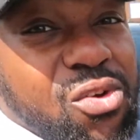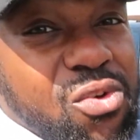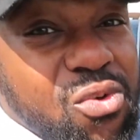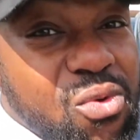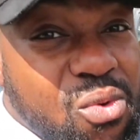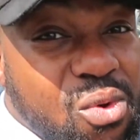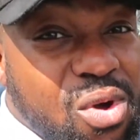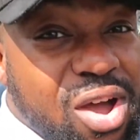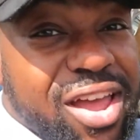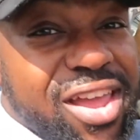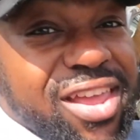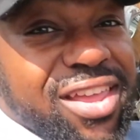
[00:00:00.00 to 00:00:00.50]

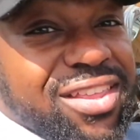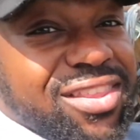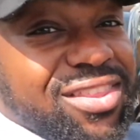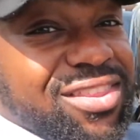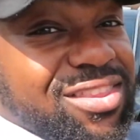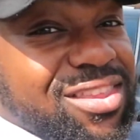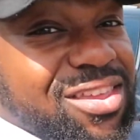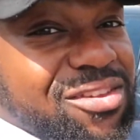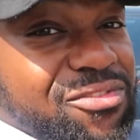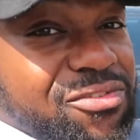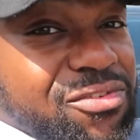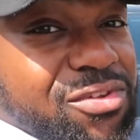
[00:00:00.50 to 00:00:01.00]

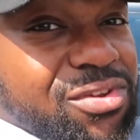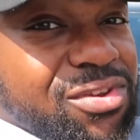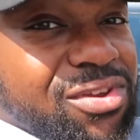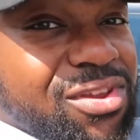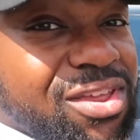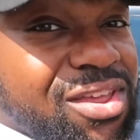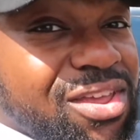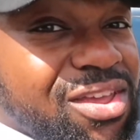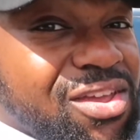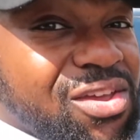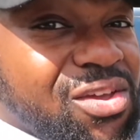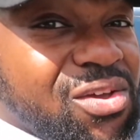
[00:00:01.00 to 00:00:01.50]
quite different
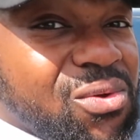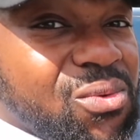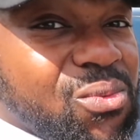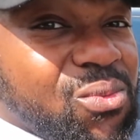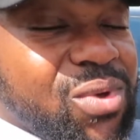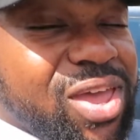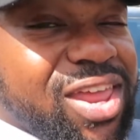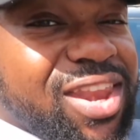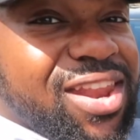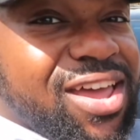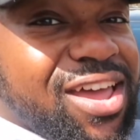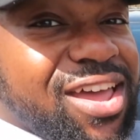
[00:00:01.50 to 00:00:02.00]

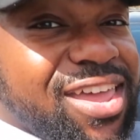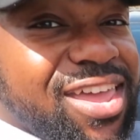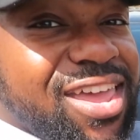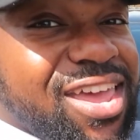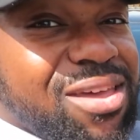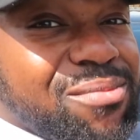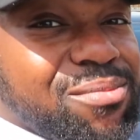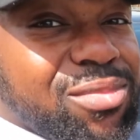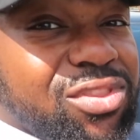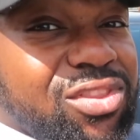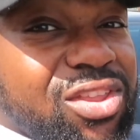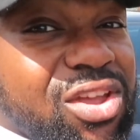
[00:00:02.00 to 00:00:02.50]
when I
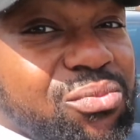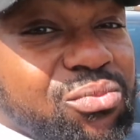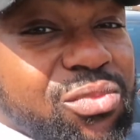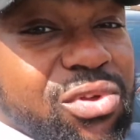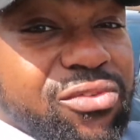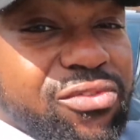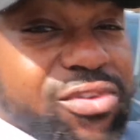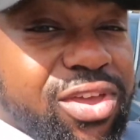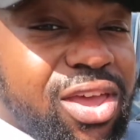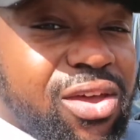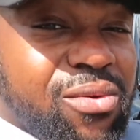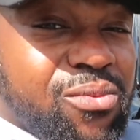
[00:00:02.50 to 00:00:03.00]
am done
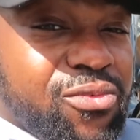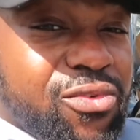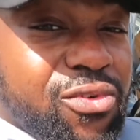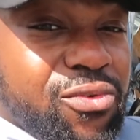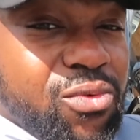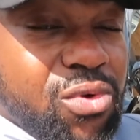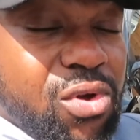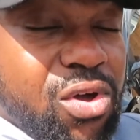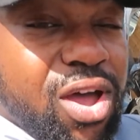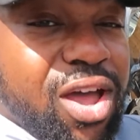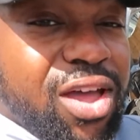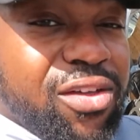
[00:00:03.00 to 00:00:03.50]
with it and for
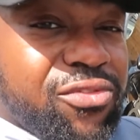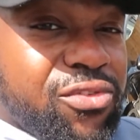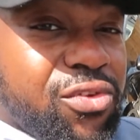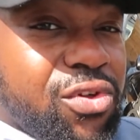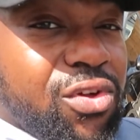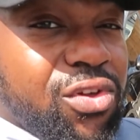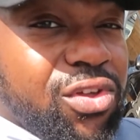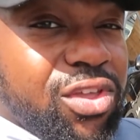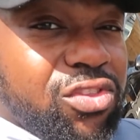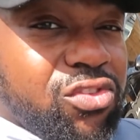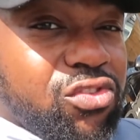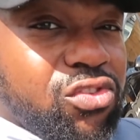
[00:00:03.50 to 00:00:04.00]
what I've
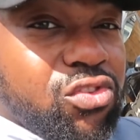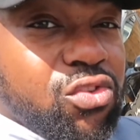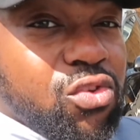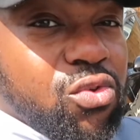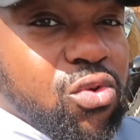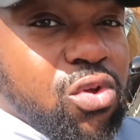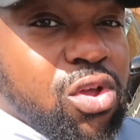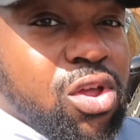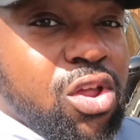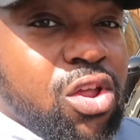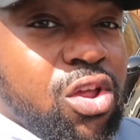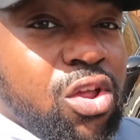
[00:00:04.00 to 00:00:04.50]
got in
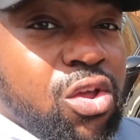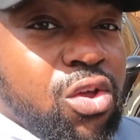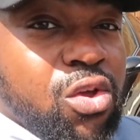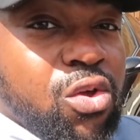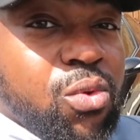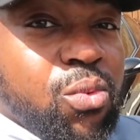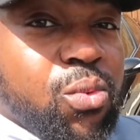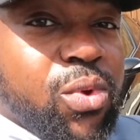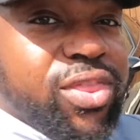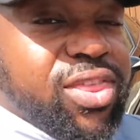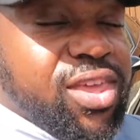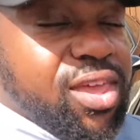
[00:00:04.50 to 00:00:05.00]
store
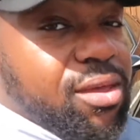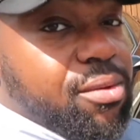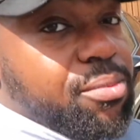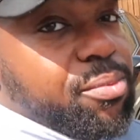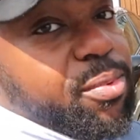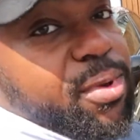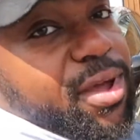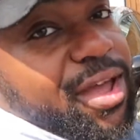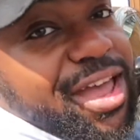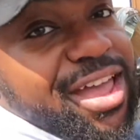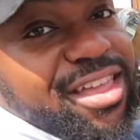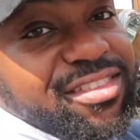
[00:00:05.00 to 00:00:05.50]
with it.
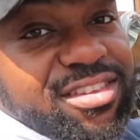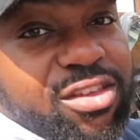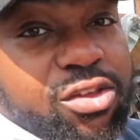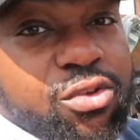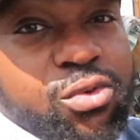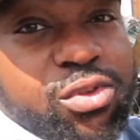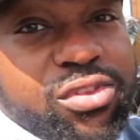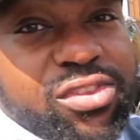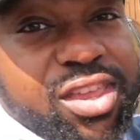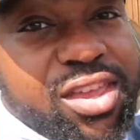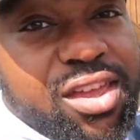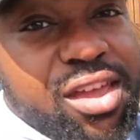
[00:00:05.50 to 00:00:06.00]
But as I
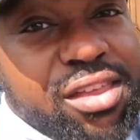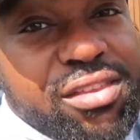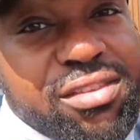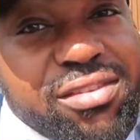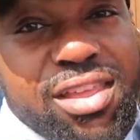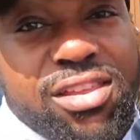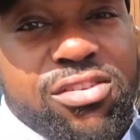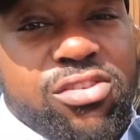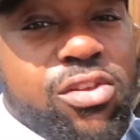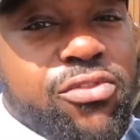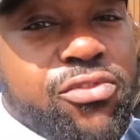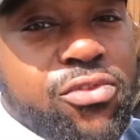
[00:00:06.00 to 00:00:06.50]
always say guys,
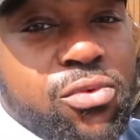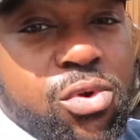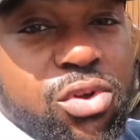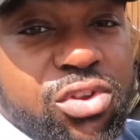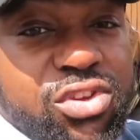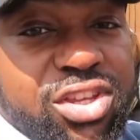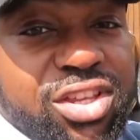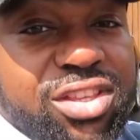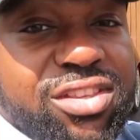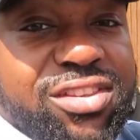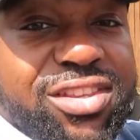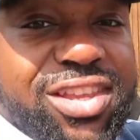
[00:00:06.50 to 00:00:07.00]
thanks a lot for
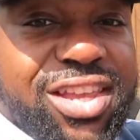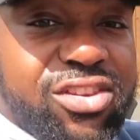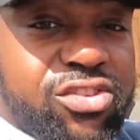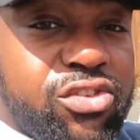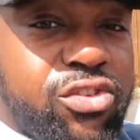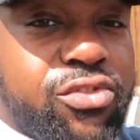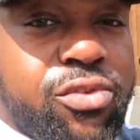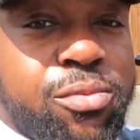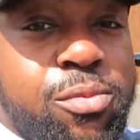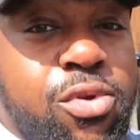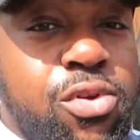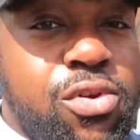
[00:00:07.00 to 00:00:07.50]
watching. Stay
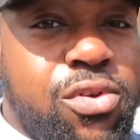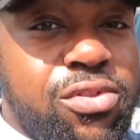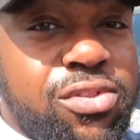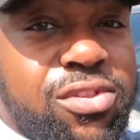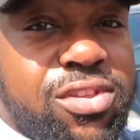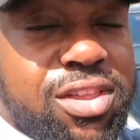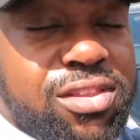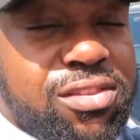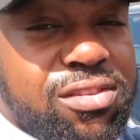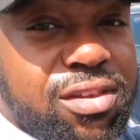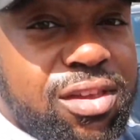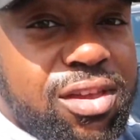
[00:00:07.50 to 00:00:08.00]
tuned for more
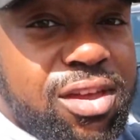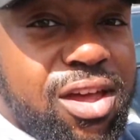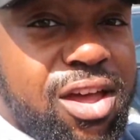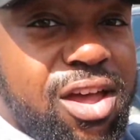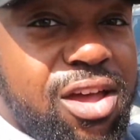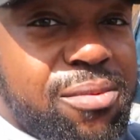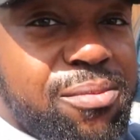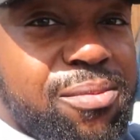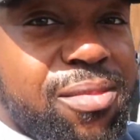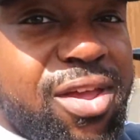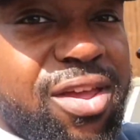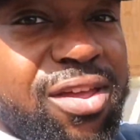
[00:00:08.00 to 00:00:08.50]
content to
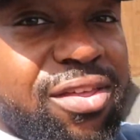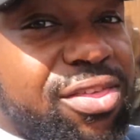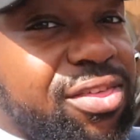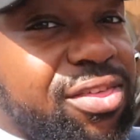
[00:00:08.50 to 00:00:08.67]
come.